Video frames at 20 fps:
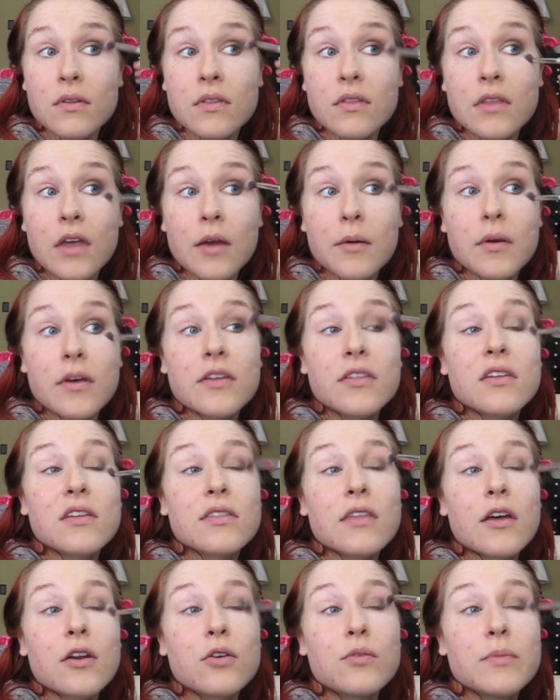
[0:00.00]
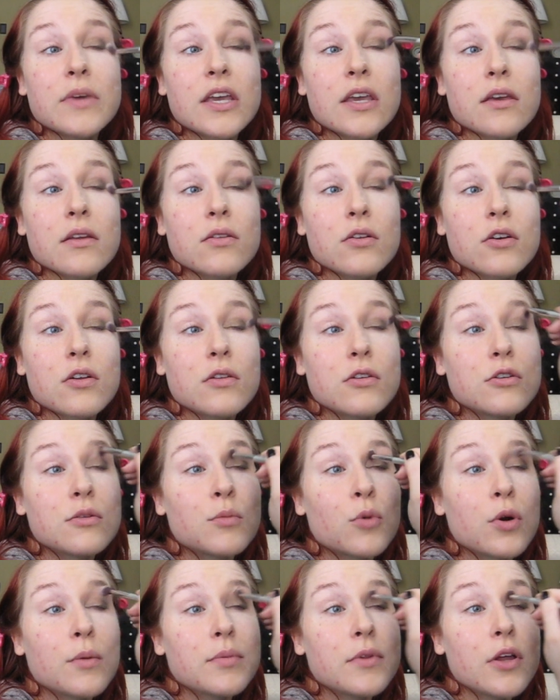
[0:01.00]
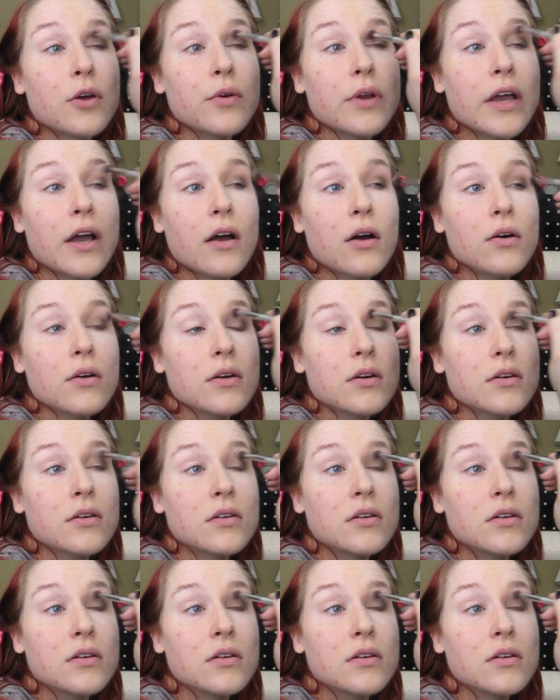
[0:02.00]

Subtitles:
I think that'll make it look a little more blown out.